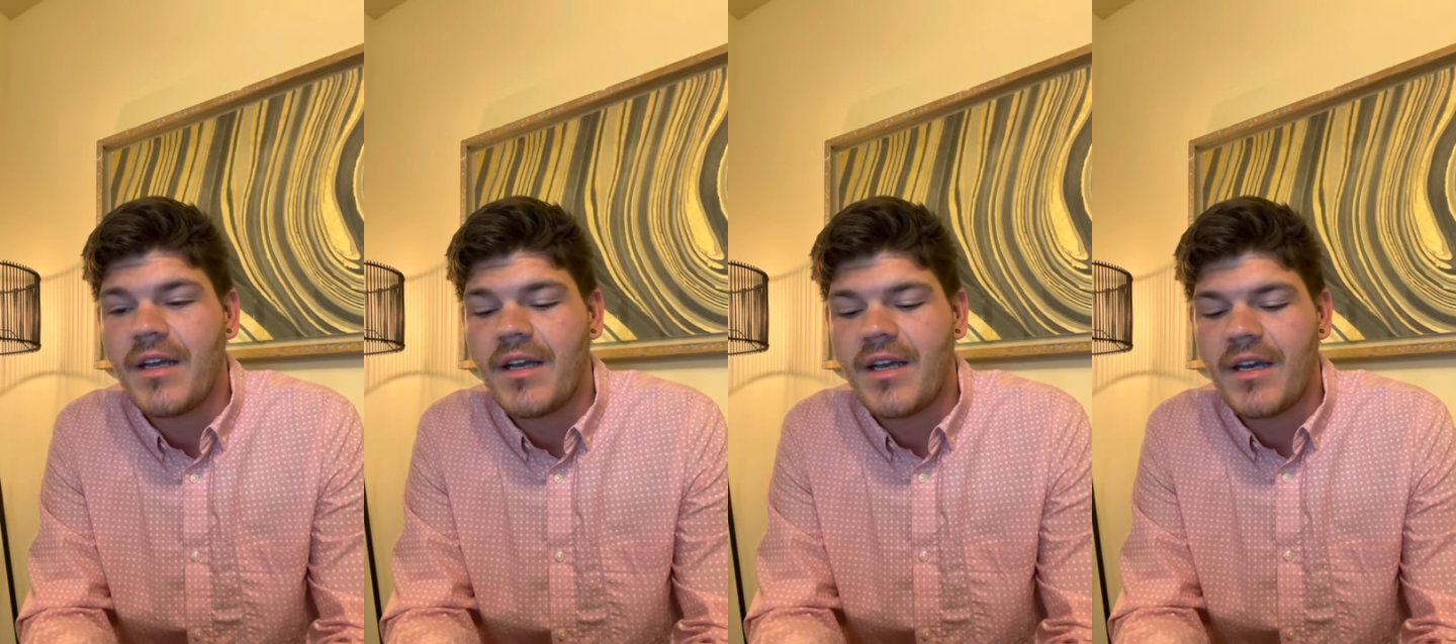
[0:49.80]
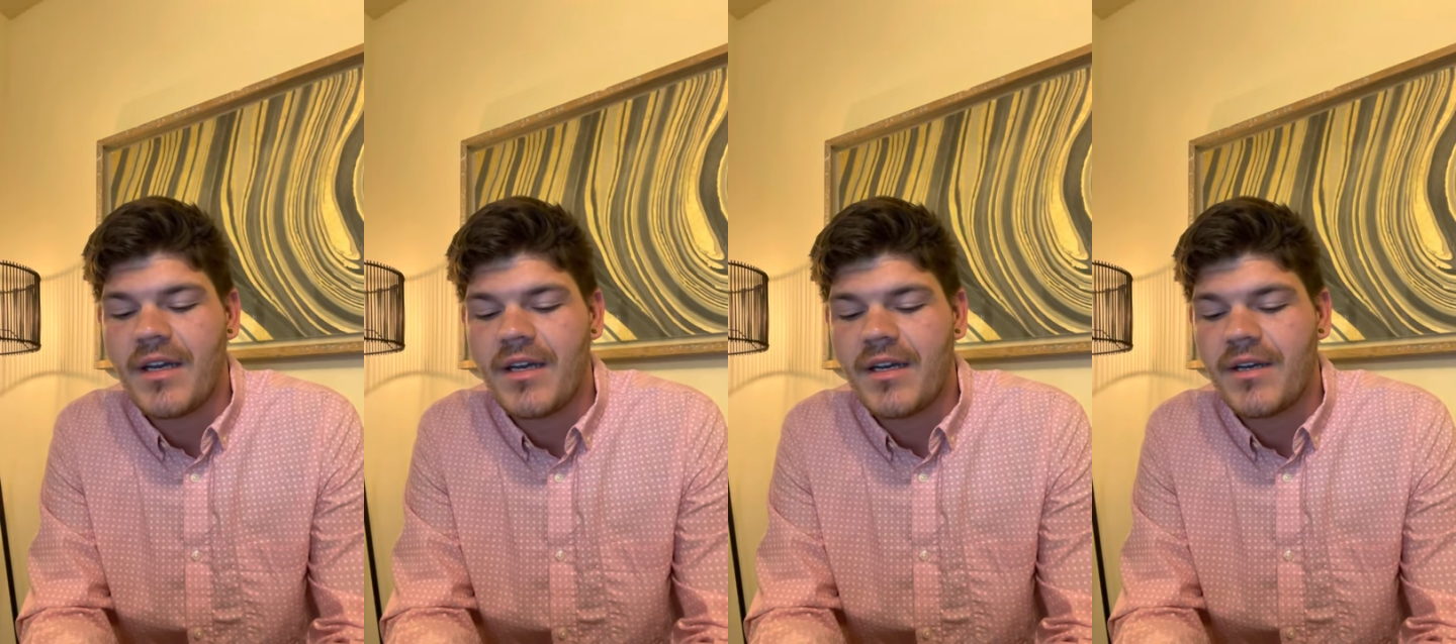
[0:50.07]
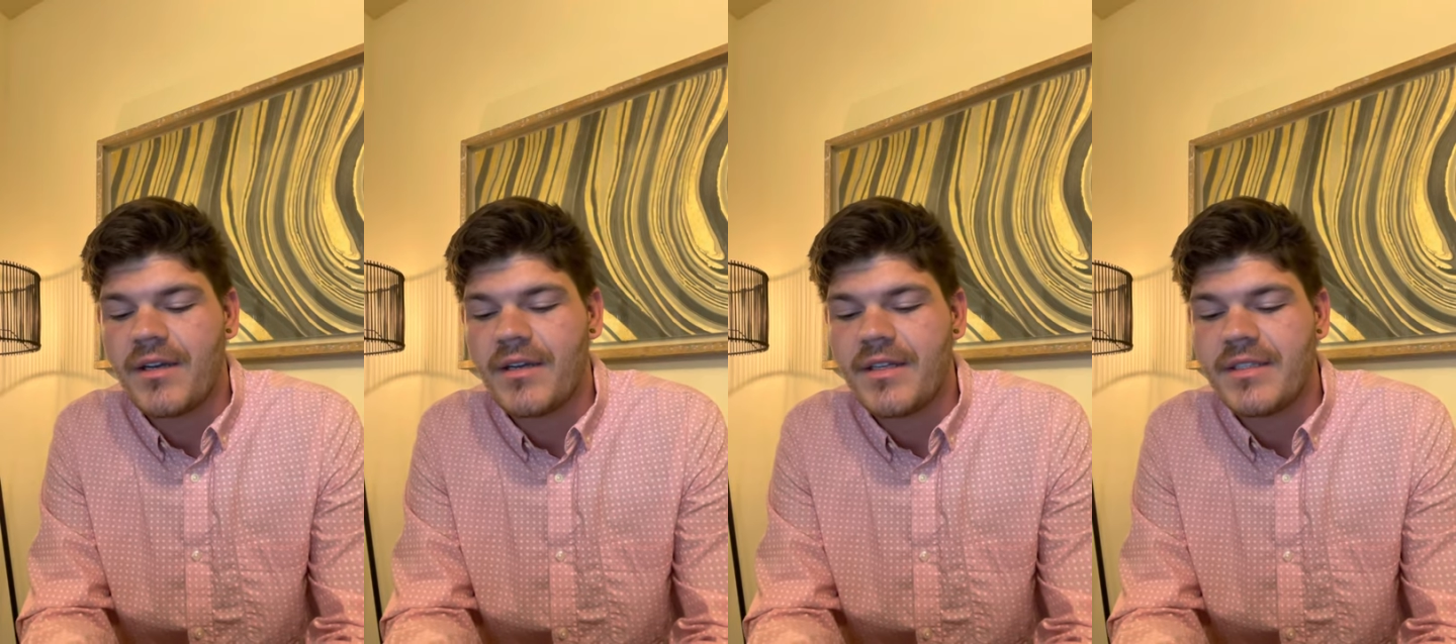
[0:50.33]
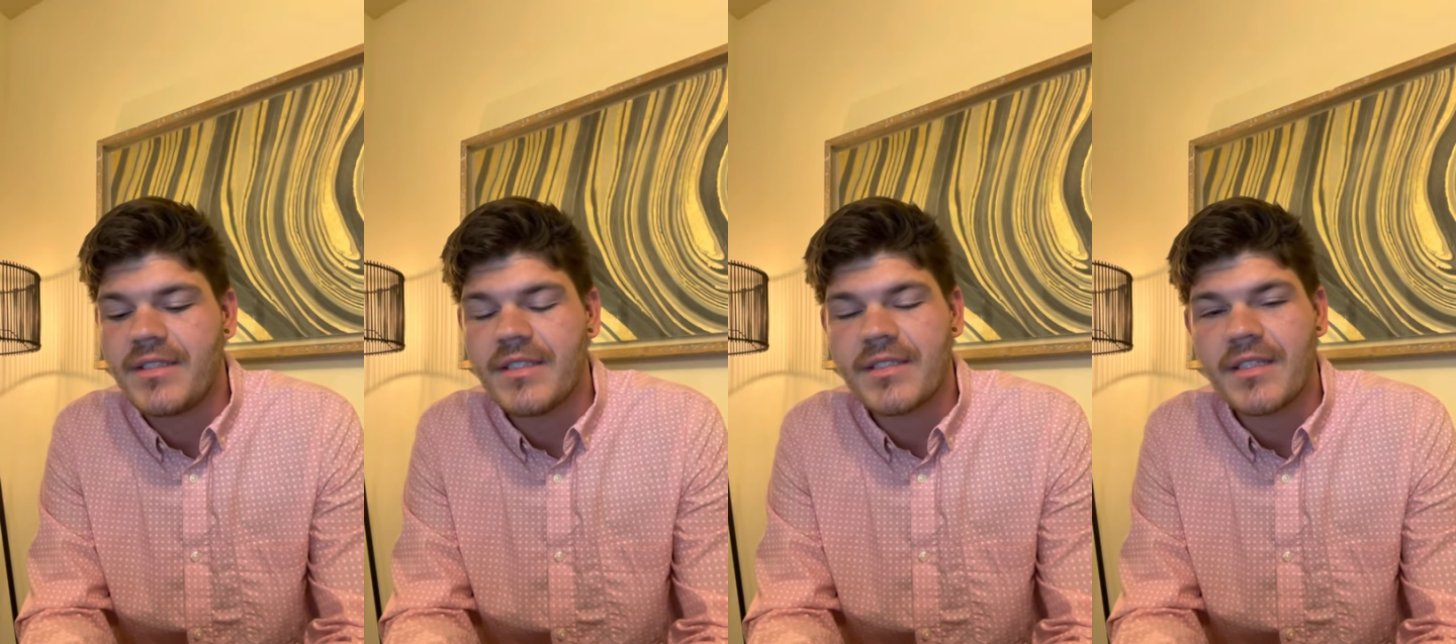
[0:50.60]
I
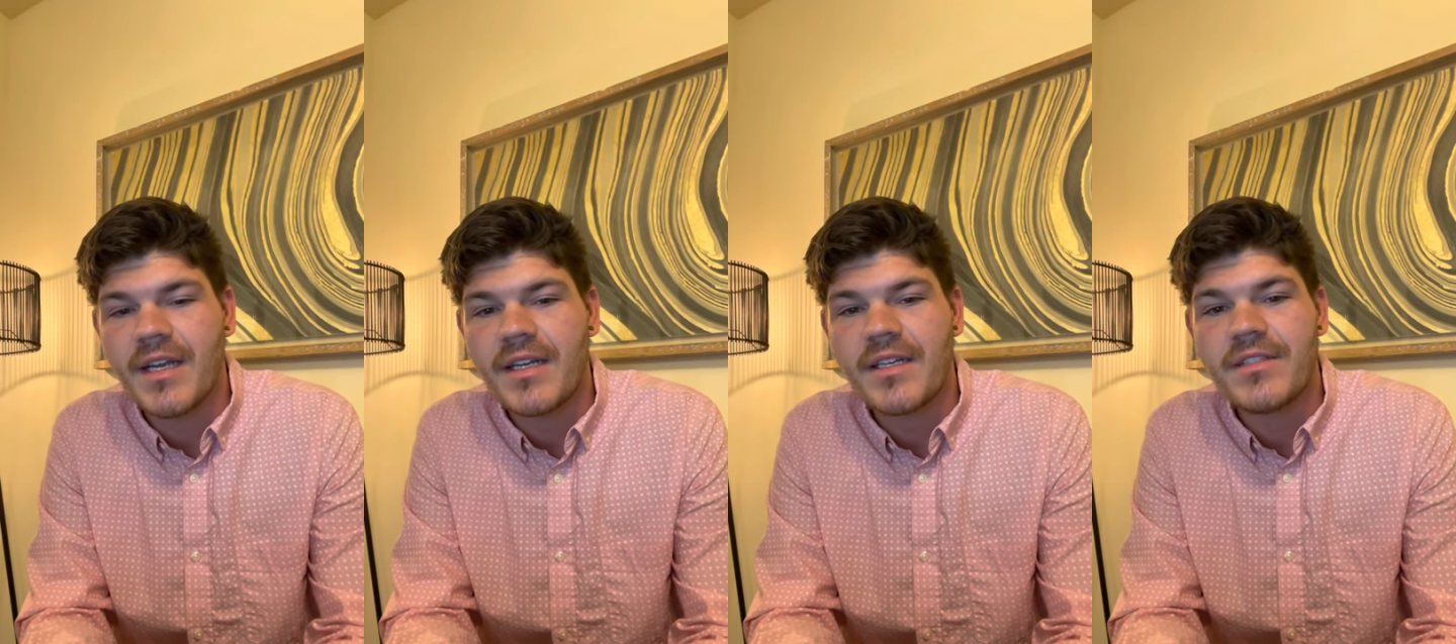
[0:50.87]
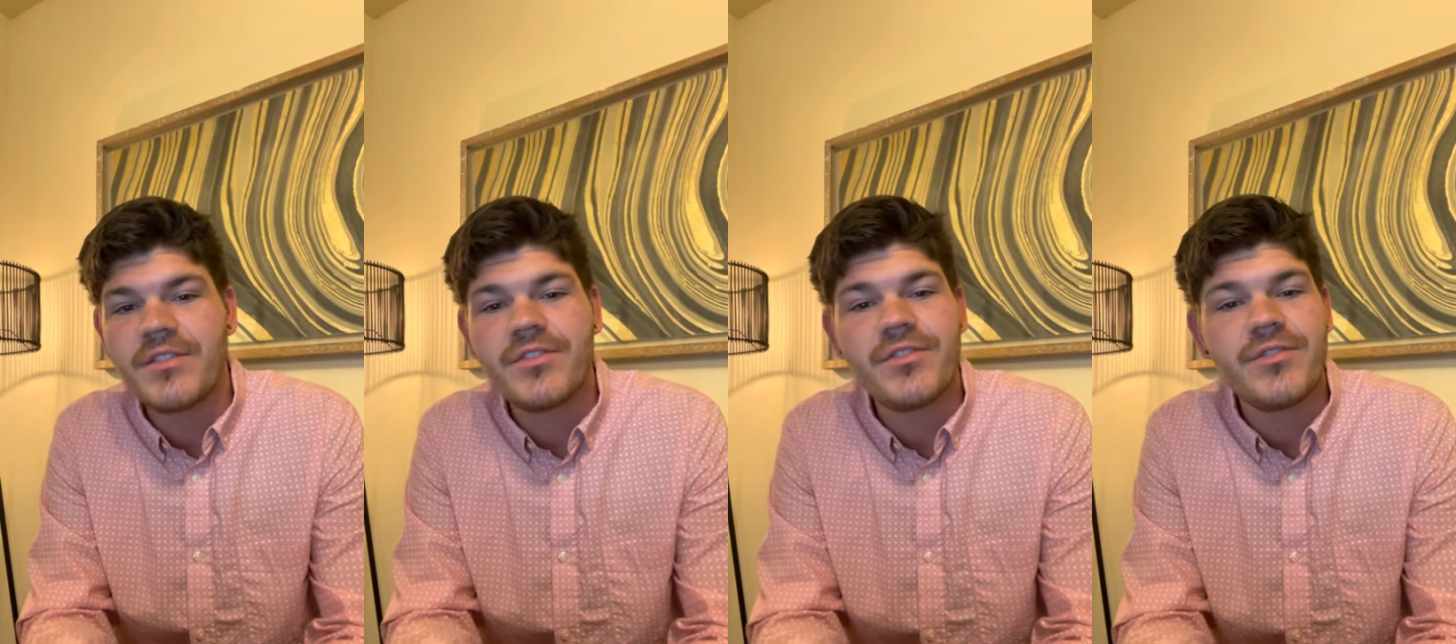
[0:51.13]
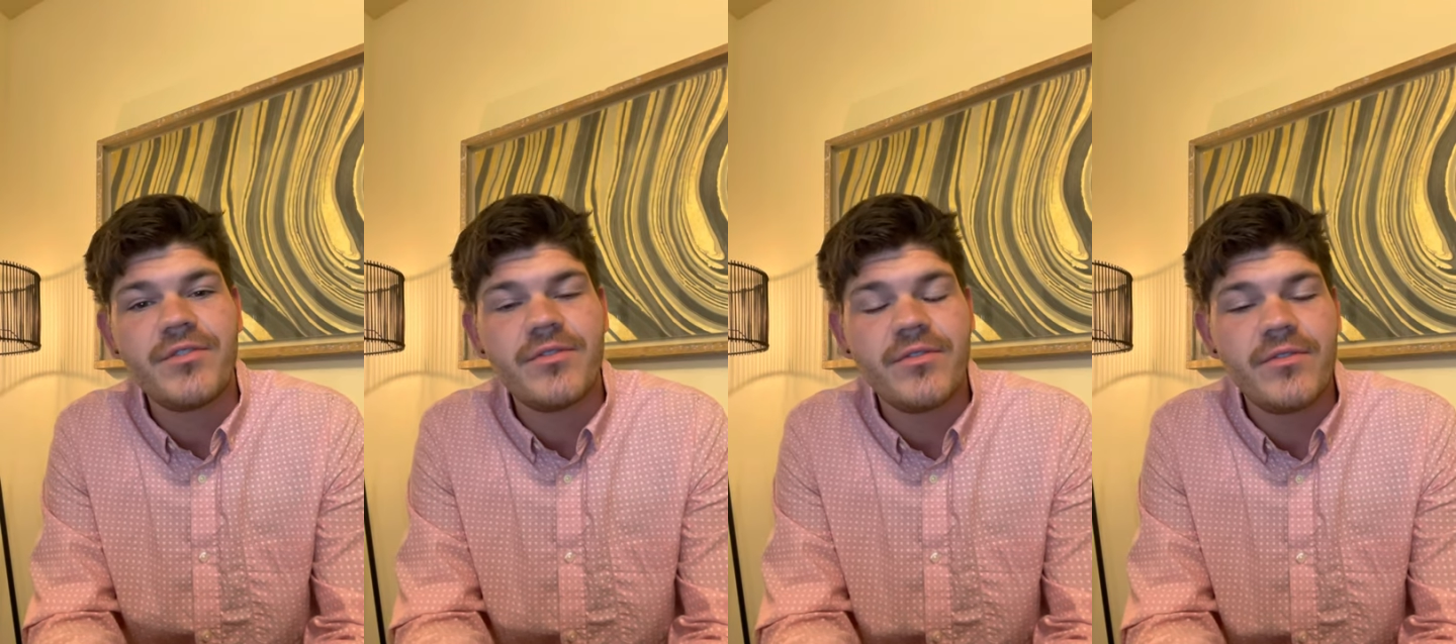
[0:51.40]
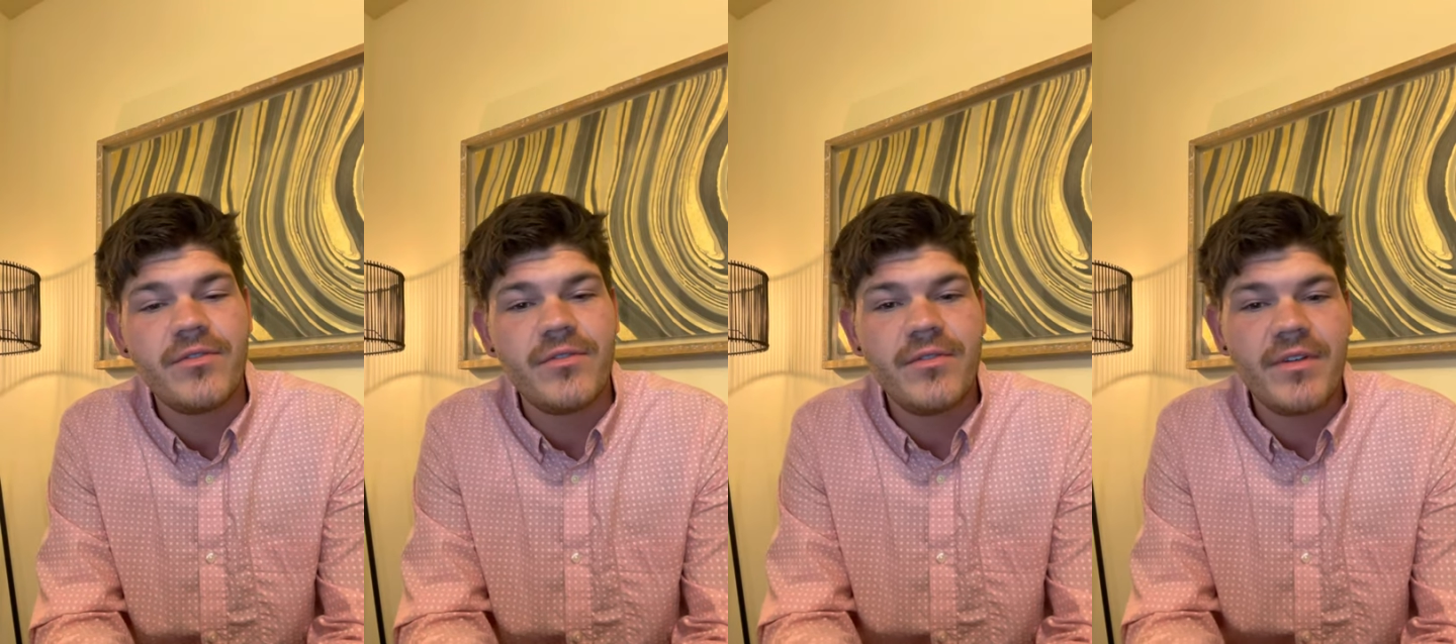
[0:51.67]
decided
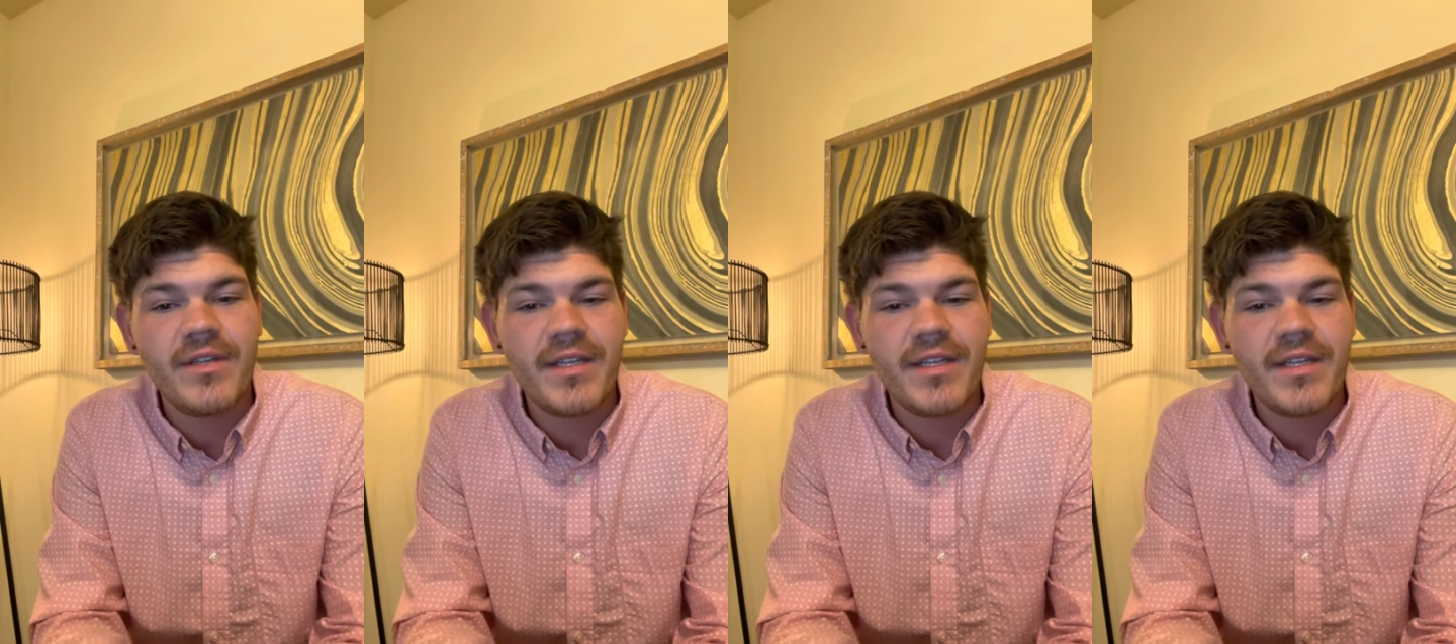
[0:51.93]
to